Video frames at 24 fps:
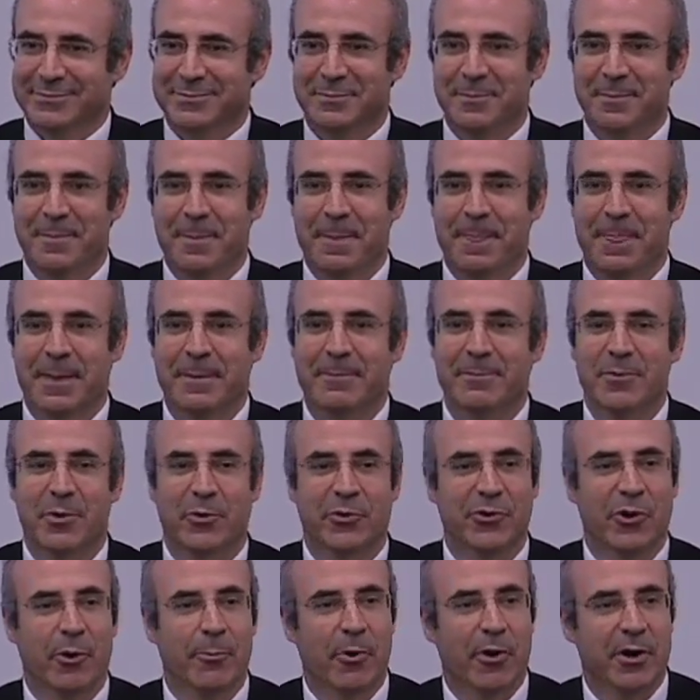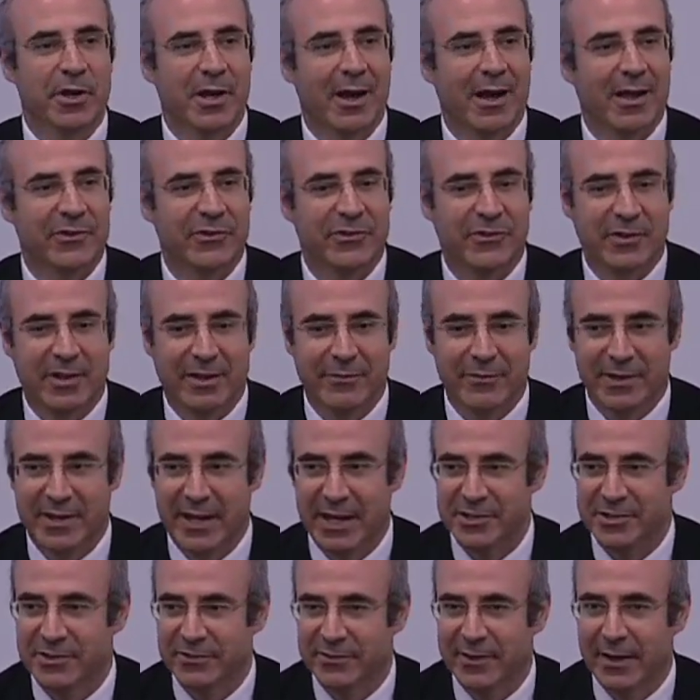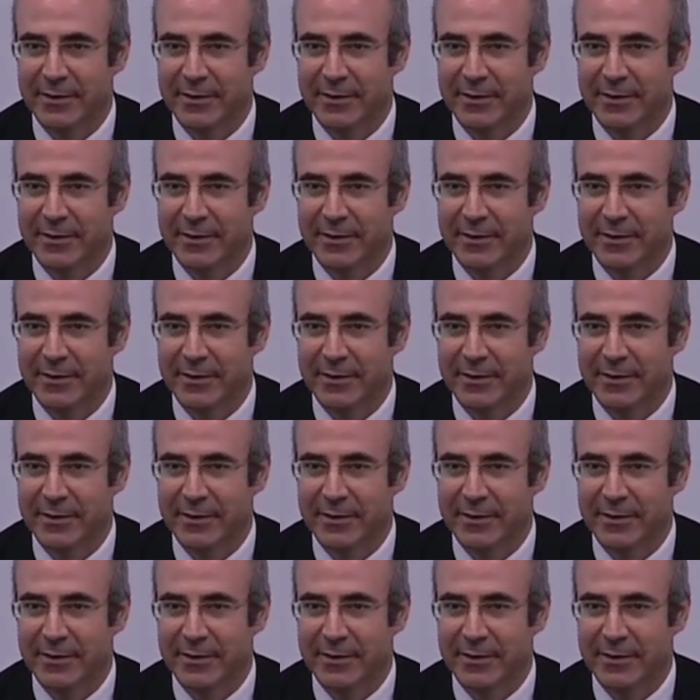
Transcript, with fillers: There was no more yacht invitations